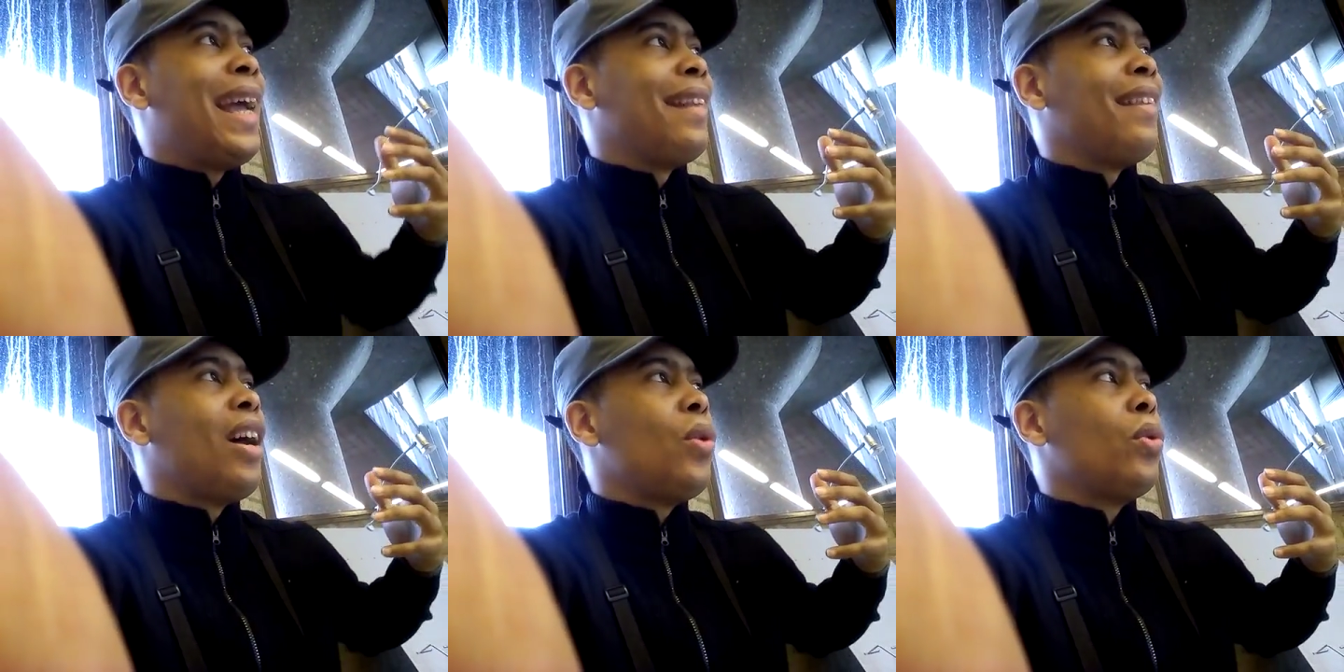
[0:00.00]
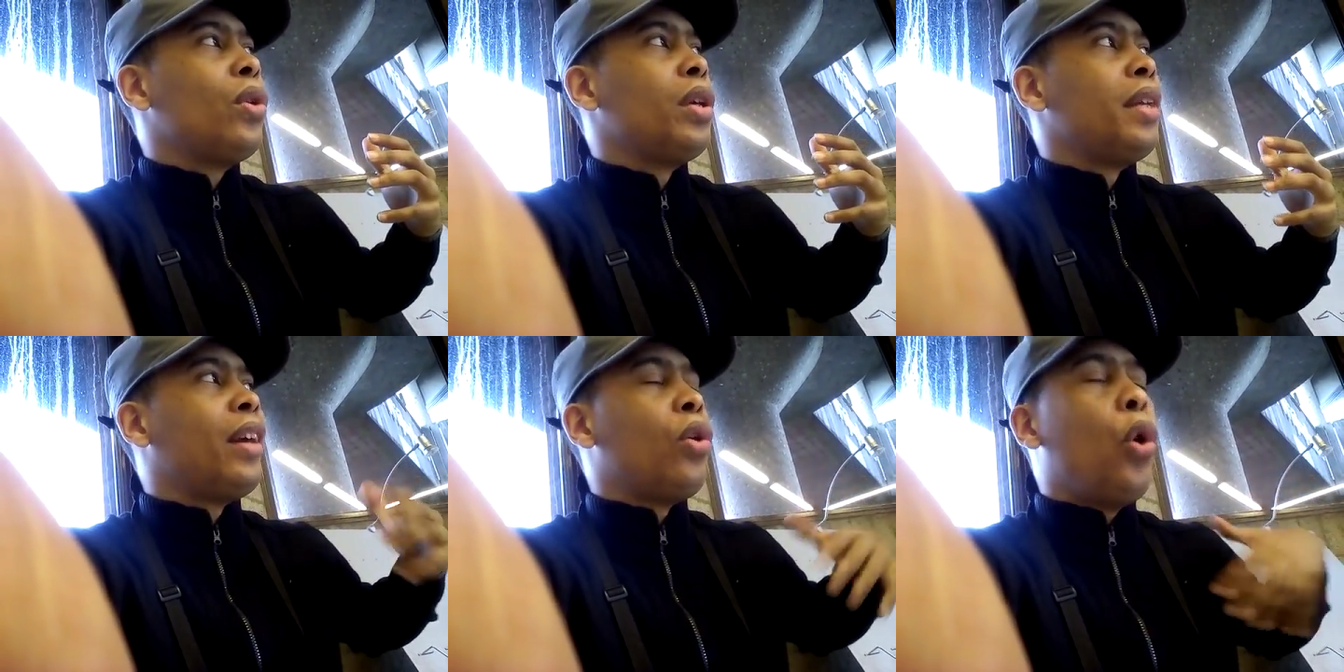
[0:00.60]
and now
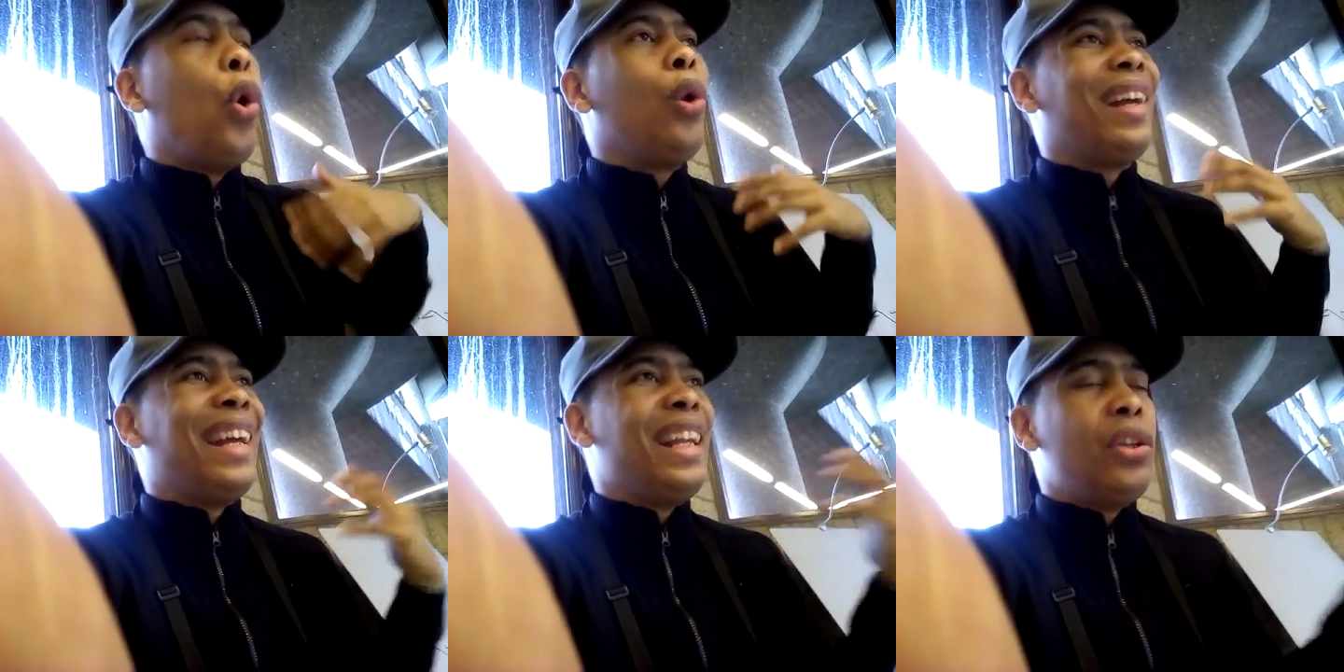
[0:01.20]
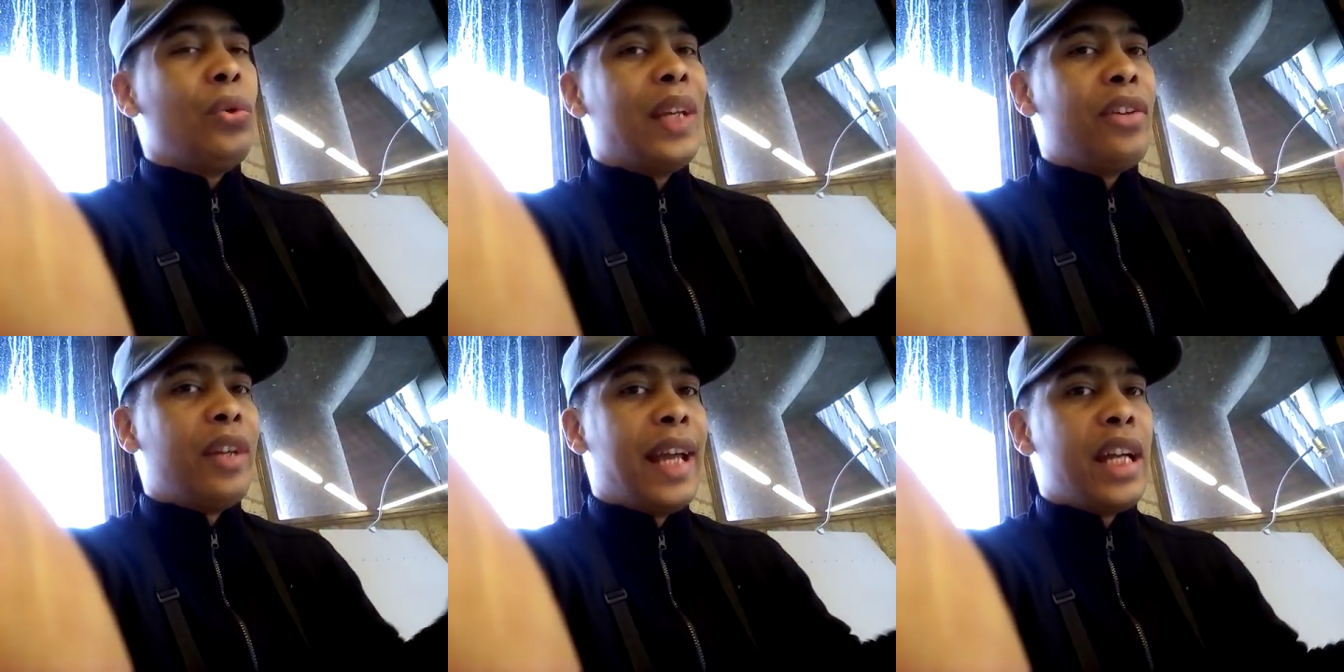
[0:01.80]
they're all into
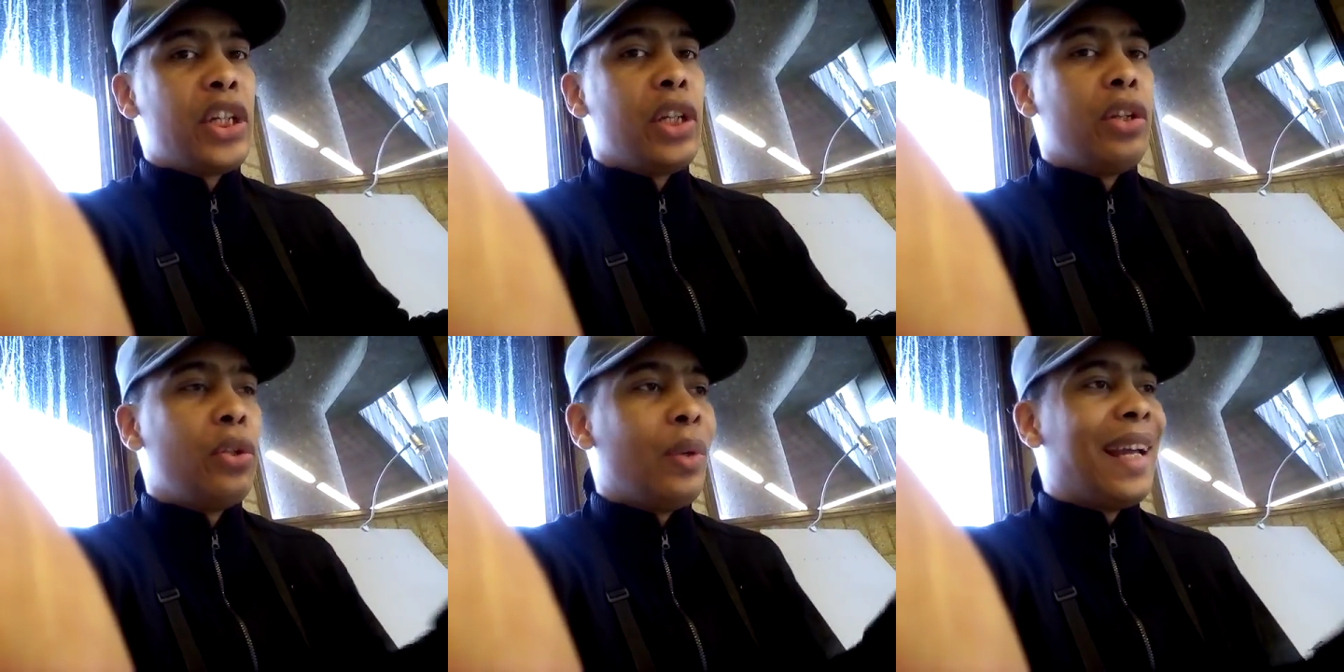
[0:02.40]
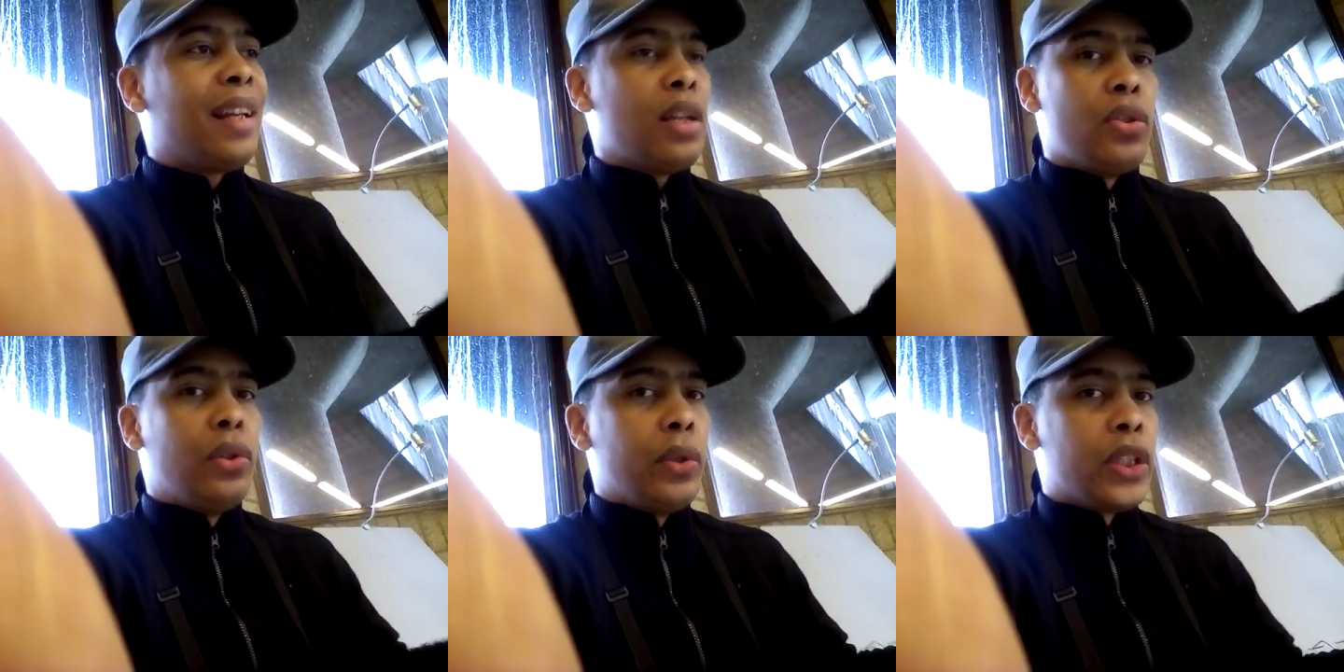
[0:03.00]
that reaction to get a
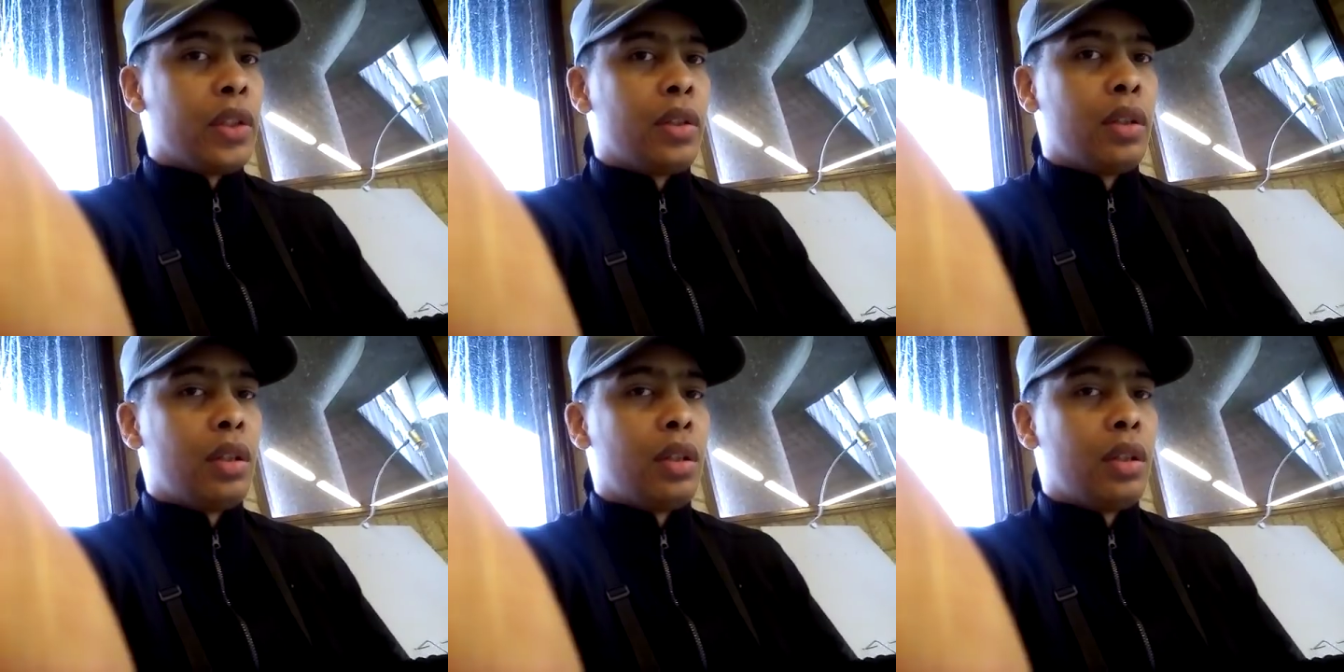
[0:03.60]
solution